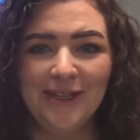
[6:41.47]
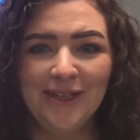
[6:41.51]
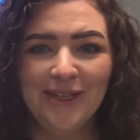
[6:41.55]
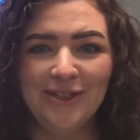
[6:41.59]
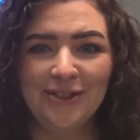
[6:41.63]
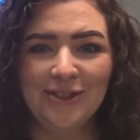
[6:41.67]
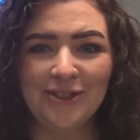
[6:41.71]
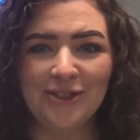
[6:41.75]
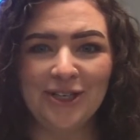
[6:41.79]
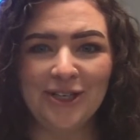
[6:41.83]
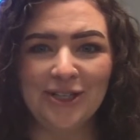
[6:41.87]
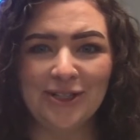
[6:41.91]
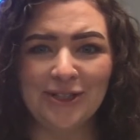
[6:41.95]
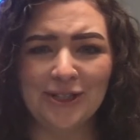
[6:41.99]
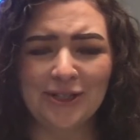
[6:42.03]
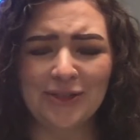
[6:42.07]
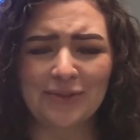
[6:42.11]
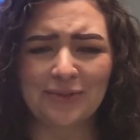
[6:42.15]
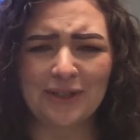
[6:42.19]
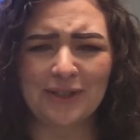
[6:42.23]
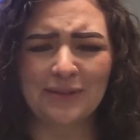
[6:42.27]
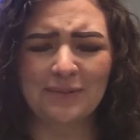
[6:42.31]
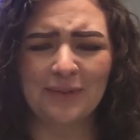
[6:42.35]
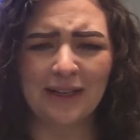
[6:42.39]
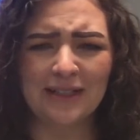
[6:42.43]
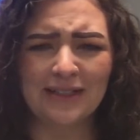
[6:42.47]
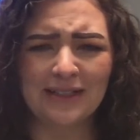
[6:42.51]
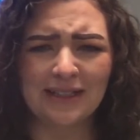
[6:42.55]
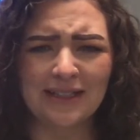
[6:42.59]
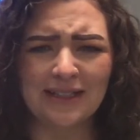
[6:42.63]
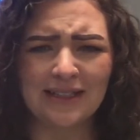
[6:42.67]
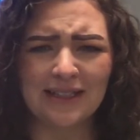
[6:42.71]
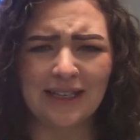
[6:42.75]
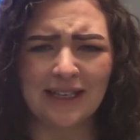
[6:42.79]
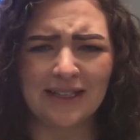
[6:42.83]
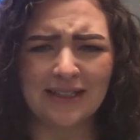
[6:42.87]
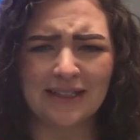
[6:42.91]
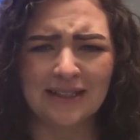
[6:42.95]
Jesus responds and
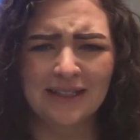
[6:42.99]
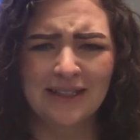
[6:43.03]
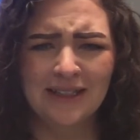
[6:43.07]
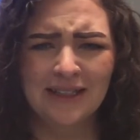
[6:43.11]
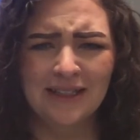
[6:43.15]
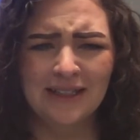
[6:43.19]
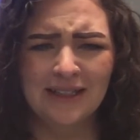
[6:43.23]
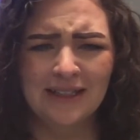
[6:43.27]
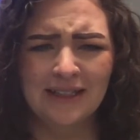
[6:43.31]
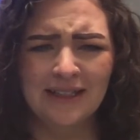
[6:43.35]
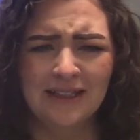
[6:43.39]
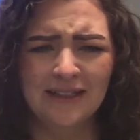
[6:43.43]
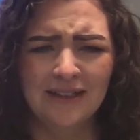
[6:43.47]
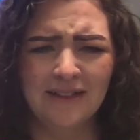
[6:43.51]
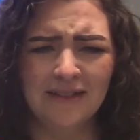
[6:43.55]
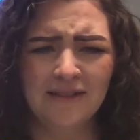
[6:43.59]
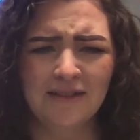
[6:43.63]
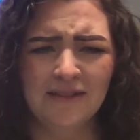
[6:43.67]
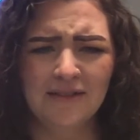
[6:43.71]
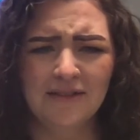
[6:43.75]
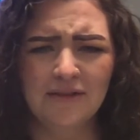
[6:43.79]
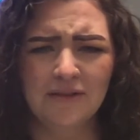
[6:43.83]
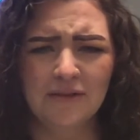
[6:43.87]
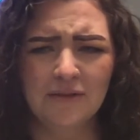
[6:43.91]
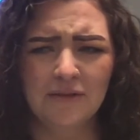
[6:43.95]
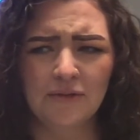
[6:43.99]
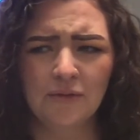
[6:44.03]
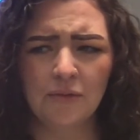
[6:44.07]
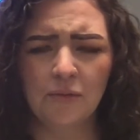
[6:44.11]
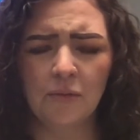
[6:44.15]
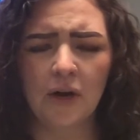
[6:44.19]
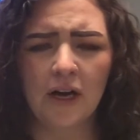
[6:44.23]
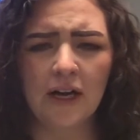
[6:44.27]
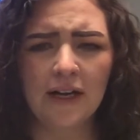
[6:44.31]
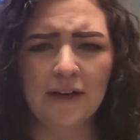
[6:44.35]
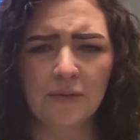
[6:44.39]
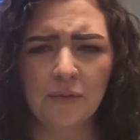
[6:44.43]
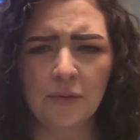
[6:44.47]
says,
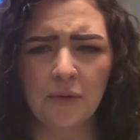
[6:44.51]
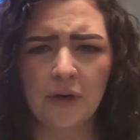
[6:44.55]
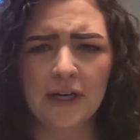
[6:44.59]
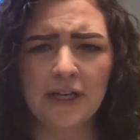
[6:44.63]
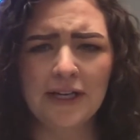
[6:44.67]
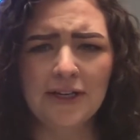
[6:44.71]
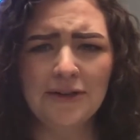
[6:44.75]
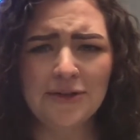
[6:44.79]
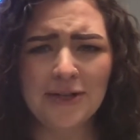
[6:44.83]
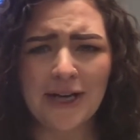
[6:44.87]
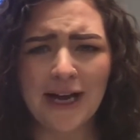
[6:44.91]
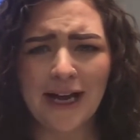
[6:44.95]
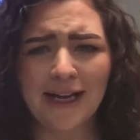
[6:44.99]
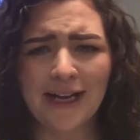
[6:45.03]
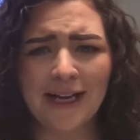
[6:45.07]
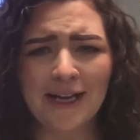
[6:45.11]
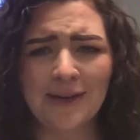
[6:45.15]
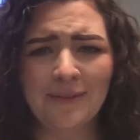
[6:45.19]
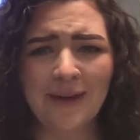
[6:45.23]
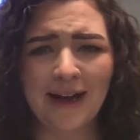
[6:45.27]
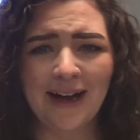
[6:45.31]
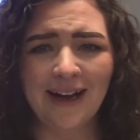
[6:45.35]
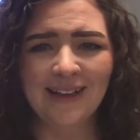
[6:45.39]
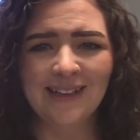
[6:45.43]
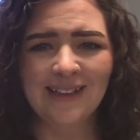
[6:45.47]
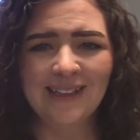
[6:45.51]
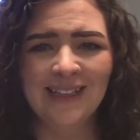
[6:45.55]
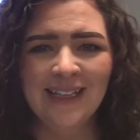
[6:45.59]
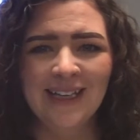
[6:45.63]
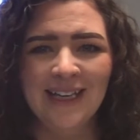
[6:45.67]
What? What are you talking about?